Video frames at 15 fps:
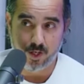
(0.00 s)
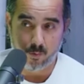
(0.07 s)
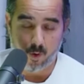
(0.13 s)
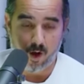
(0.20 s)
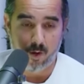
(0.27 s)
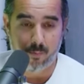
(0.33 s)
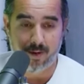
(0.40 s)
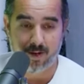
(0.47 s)
did,
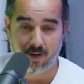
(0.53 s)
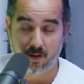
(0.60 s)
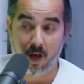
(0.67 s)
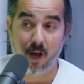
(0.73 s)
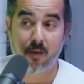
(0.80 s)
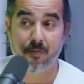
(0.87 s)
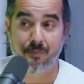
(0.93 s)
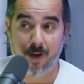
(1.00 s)
Rob, and a
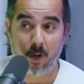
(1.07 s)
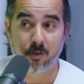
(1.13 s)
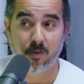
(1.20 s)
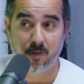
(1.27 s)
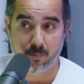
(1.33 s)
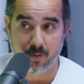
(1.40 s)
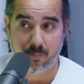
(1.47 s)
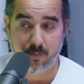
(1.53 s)
lot of
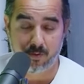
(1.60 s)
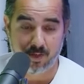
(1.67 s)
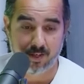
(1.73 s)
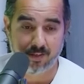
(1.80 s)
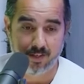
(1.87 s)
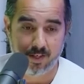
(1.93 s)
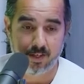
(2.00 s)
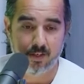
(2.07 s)
thousands of people,
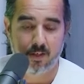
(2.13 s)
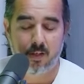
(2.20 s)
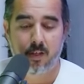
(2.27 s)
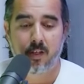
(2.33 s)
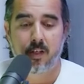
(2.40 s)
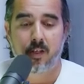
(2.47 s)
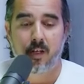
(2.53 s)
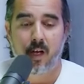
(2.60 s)
they did.
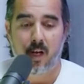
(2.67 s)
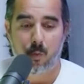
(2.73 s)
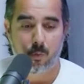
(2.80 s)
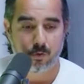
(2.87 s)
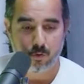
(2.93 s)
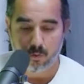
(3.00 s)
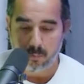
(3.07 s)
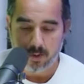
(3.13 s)

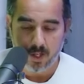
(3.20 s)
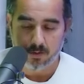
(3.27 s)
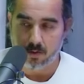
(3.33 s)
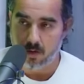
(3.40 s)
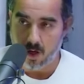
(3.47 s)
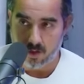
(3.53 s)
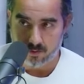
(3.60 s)
We sold millions of